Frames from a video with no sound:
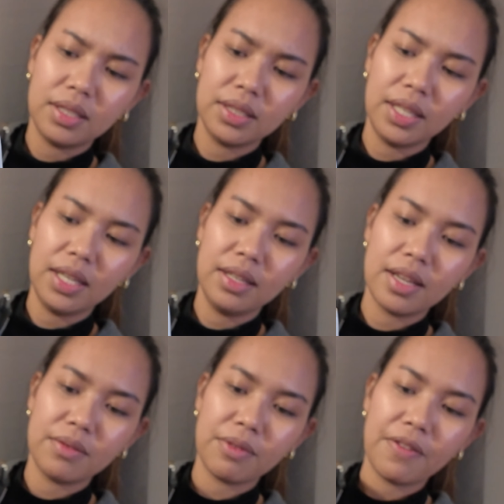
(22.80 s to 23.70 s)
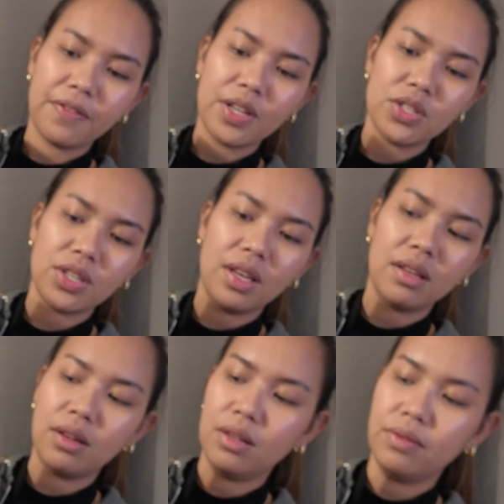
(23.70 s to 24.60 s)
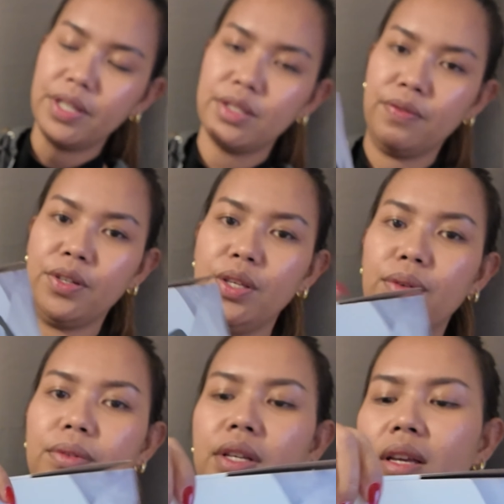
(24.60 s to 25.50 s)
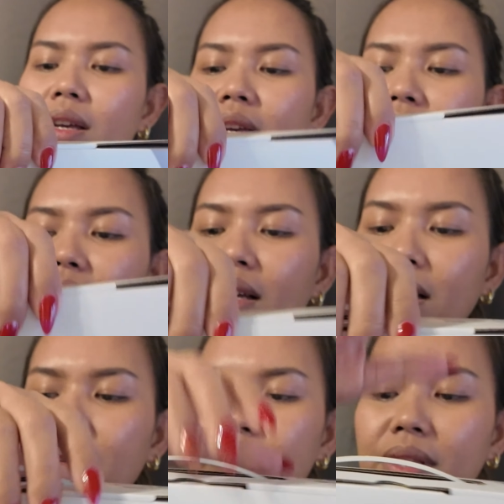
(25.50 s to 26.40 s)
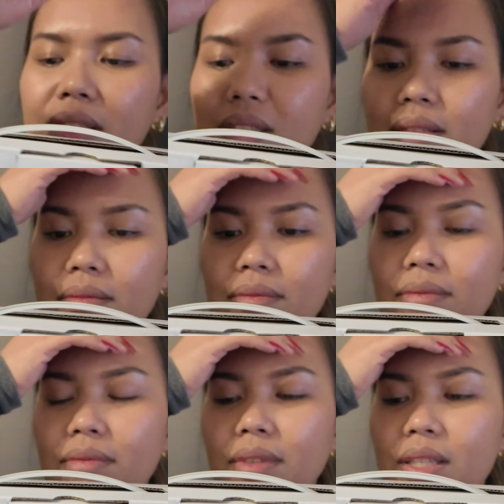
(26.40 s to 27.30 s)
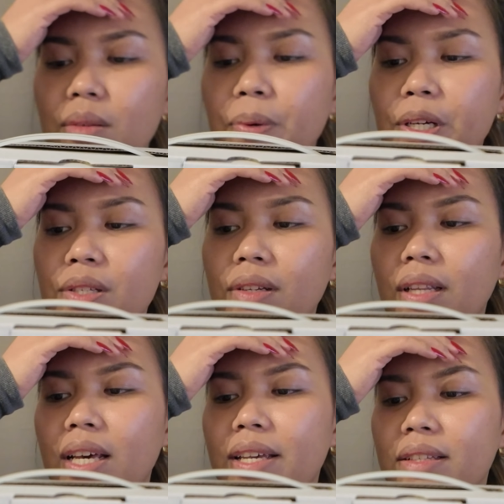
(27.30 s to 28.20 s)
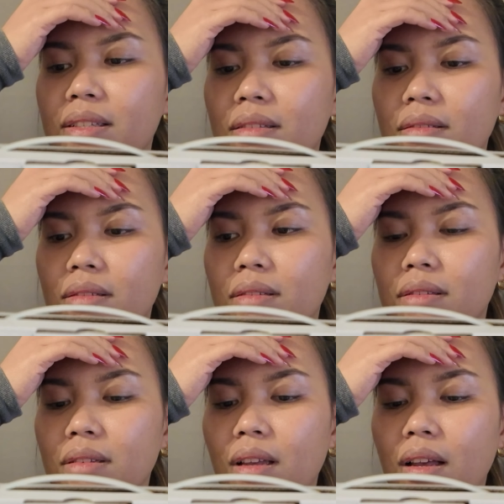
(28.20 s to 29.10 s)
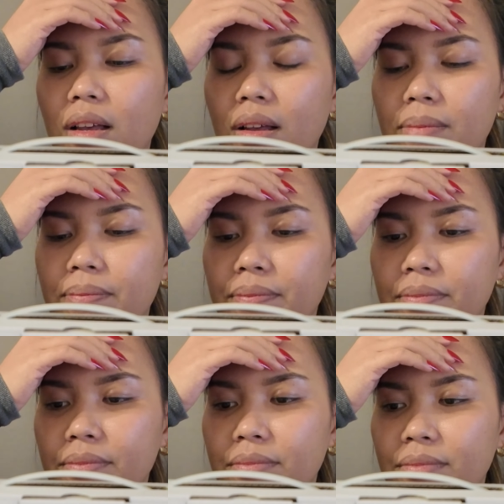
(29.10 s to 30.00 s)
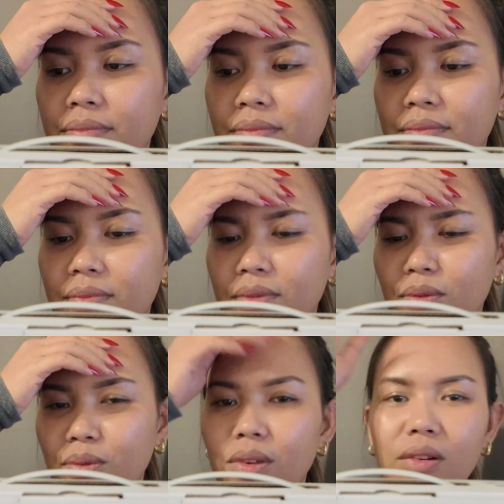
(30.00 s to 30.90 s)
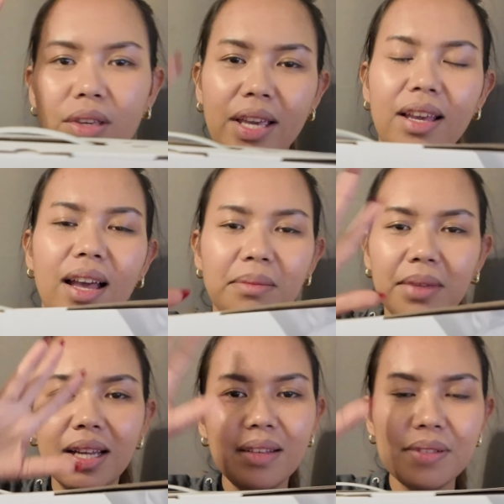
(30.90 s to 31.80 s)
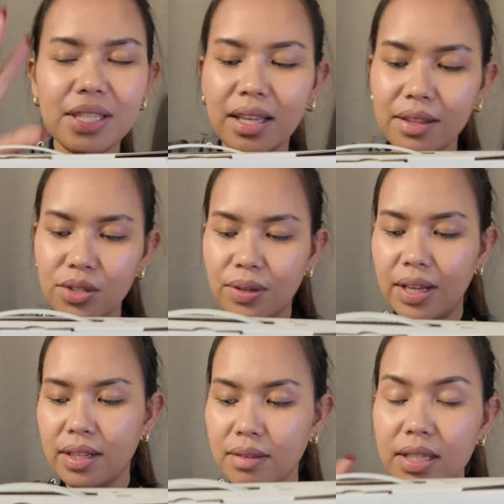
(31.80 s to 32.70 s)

Clean and Refreshing Always For You. Um, that It's a personalized um, Okay, I'm not even saying this right.